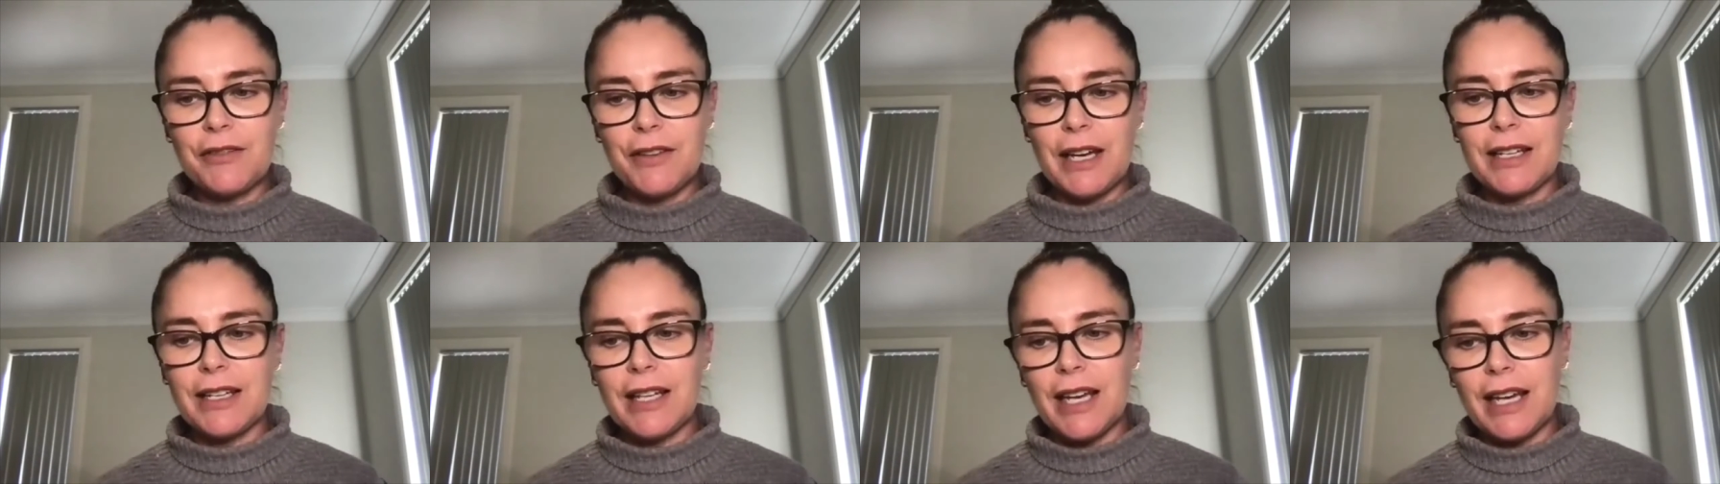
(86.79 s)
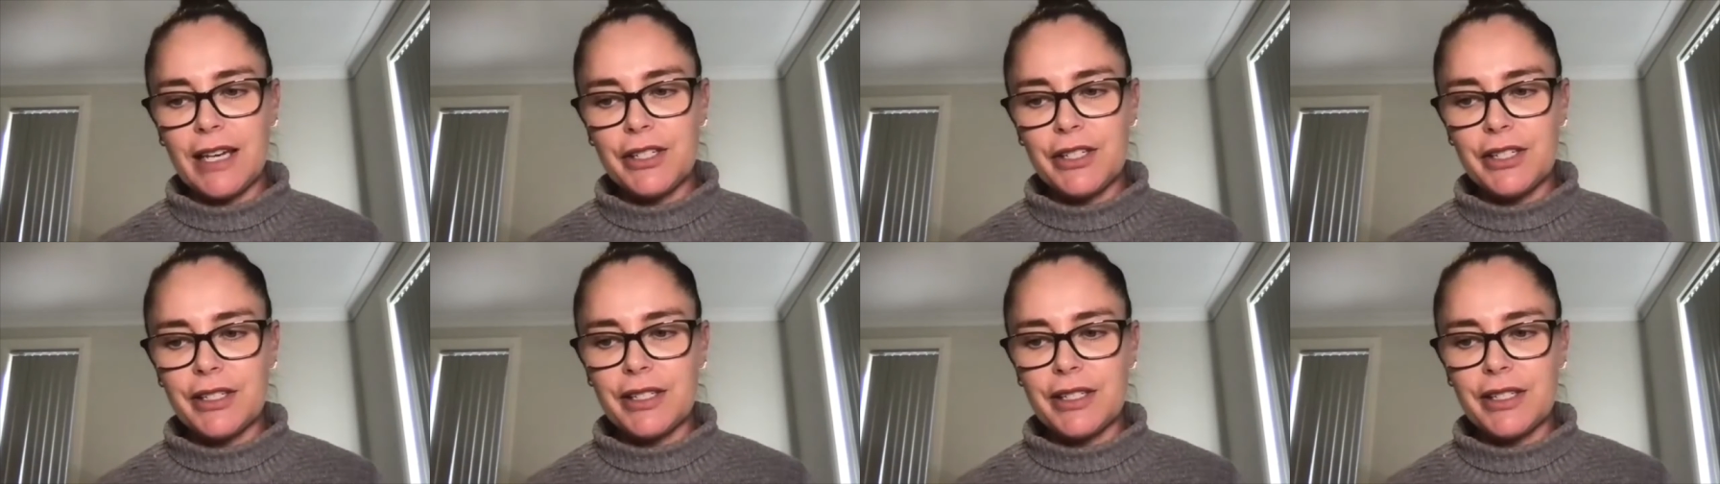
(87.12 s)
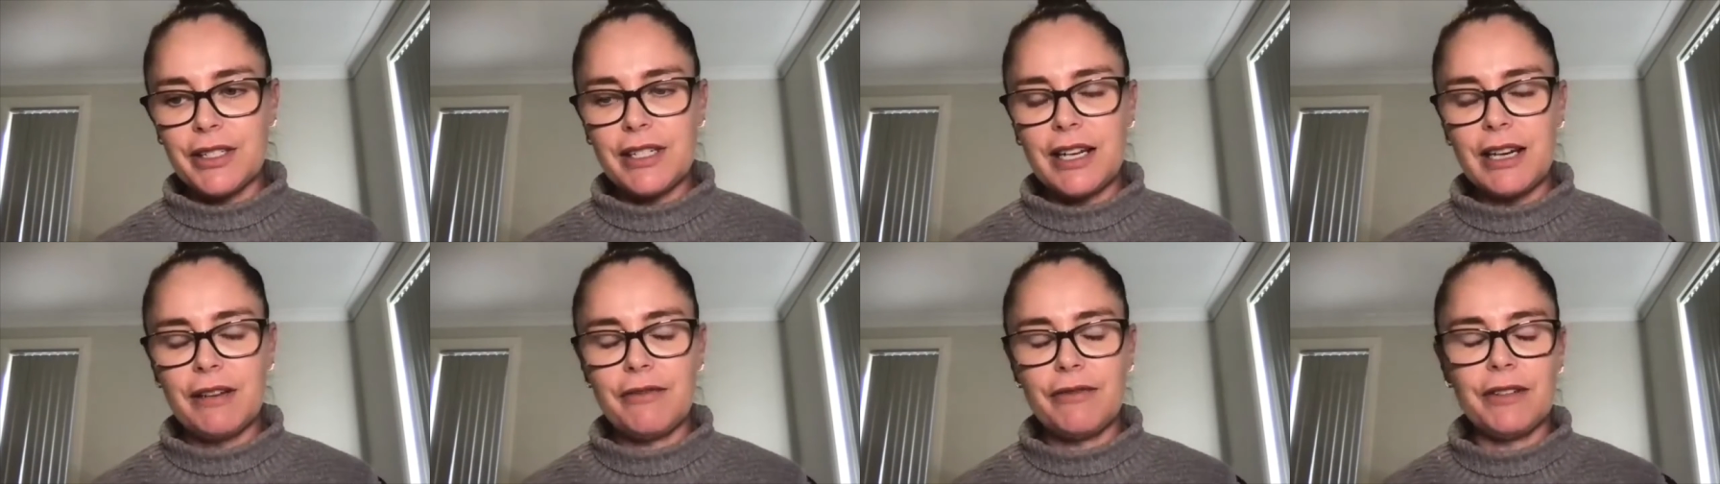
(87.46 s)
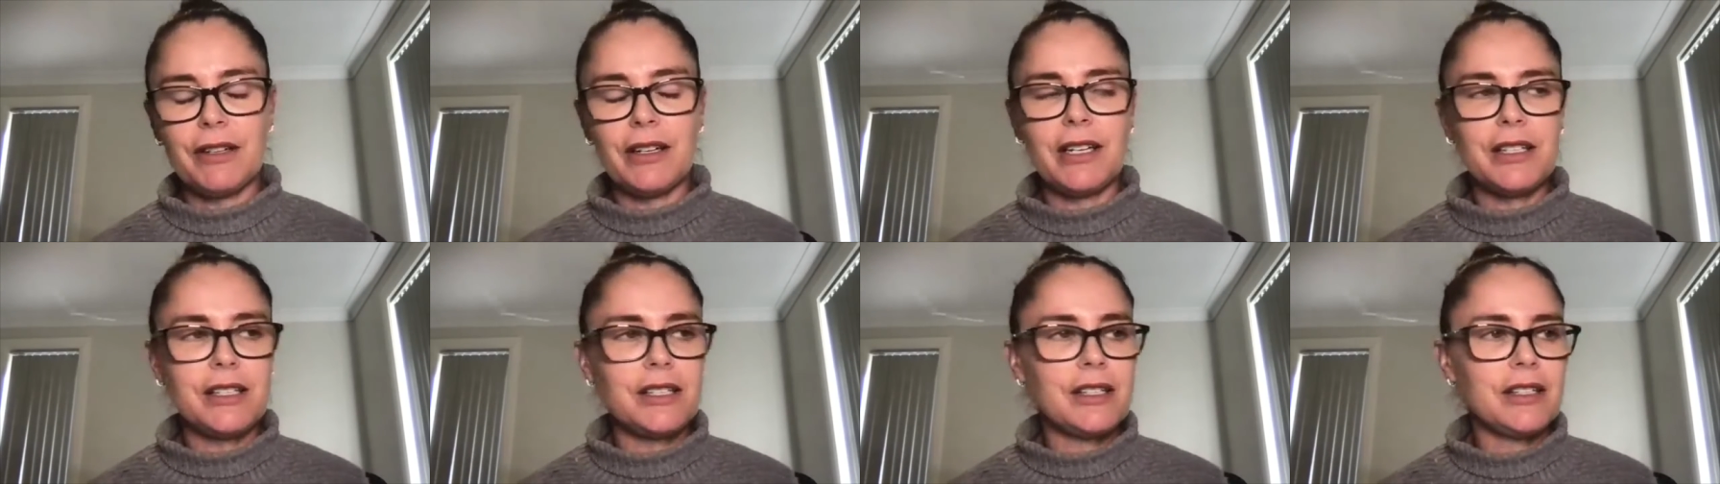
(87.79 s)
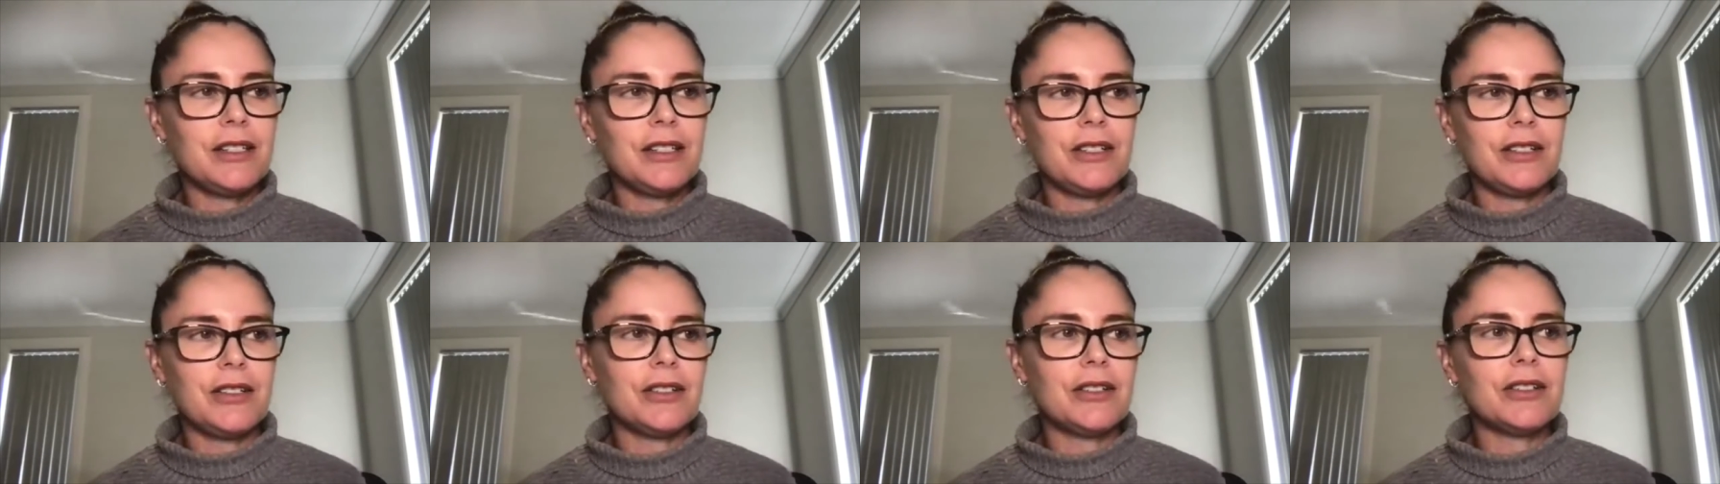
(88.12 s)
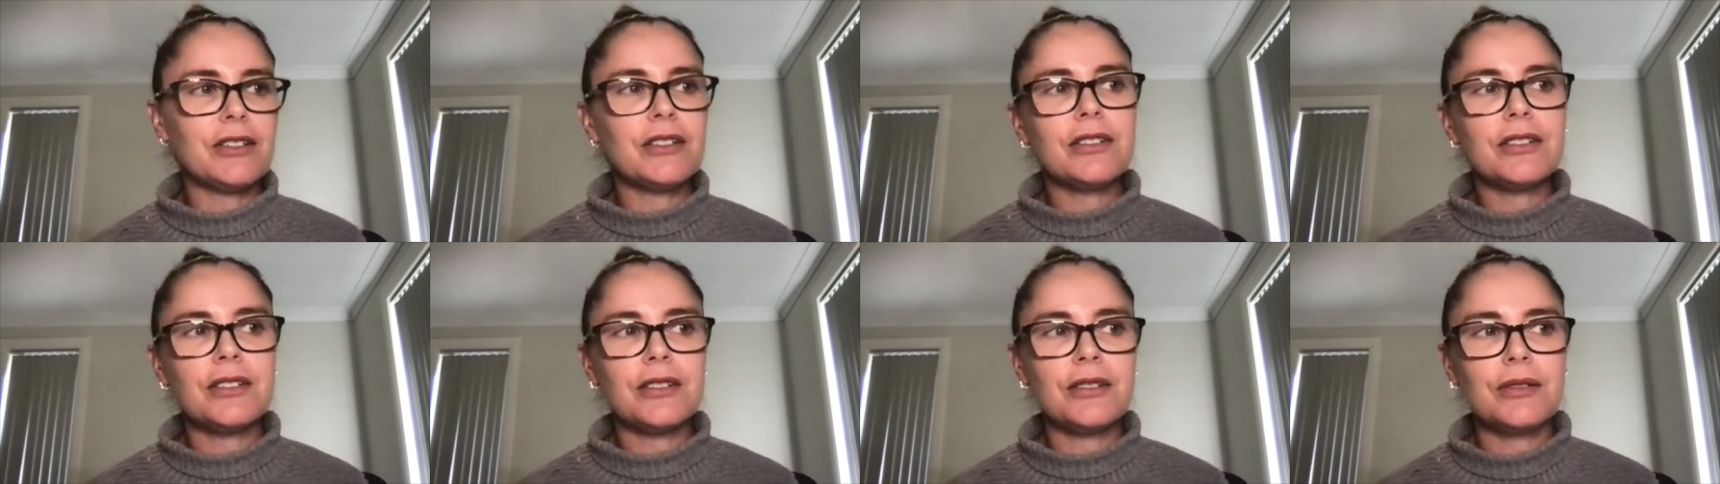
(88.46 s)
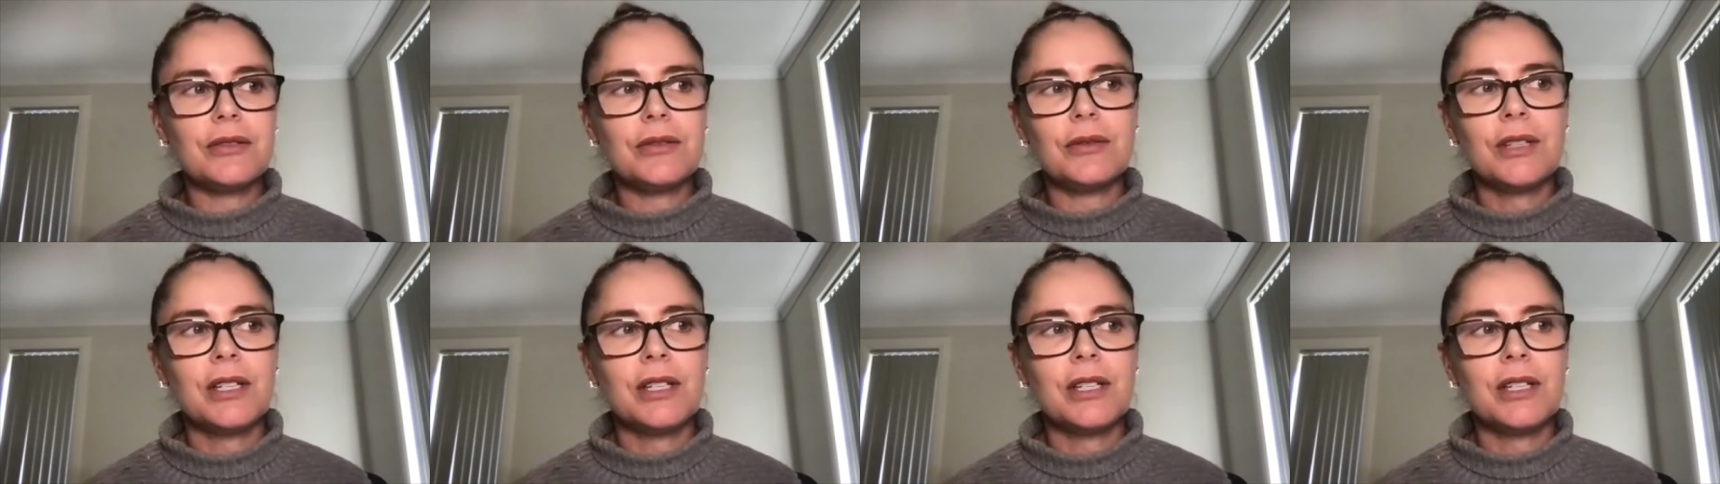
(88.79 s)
foundation stuff. I used to, do